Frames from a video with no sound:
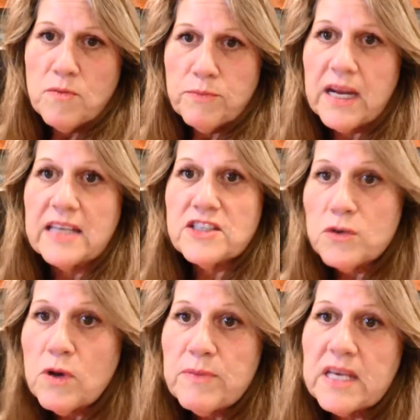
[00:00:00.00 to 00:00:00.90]
But I
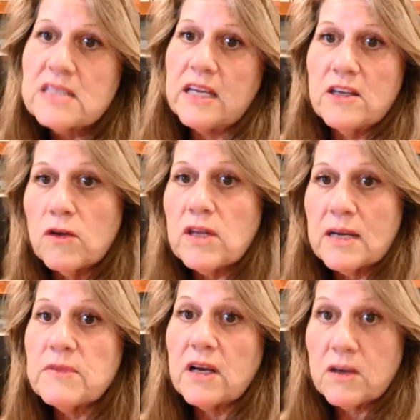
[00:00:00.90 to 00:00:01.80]
do it because I know that
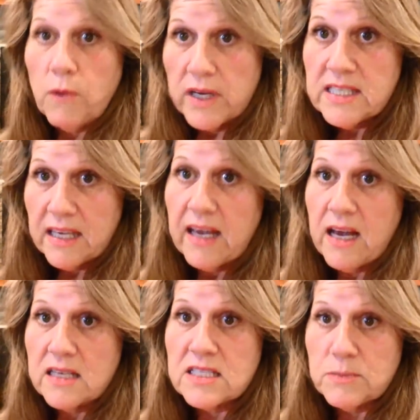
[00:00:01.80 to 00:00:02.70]
I'm going to get
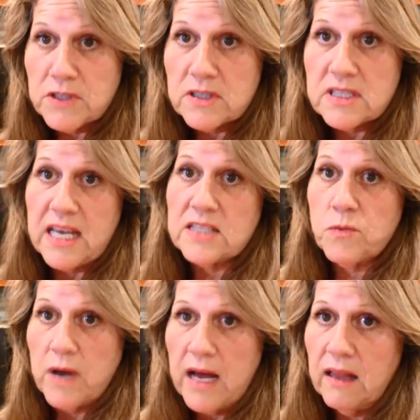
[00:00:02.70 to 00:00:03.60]
customers as
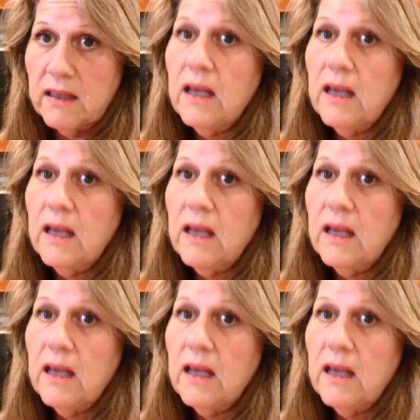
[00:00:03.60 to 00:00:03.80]
well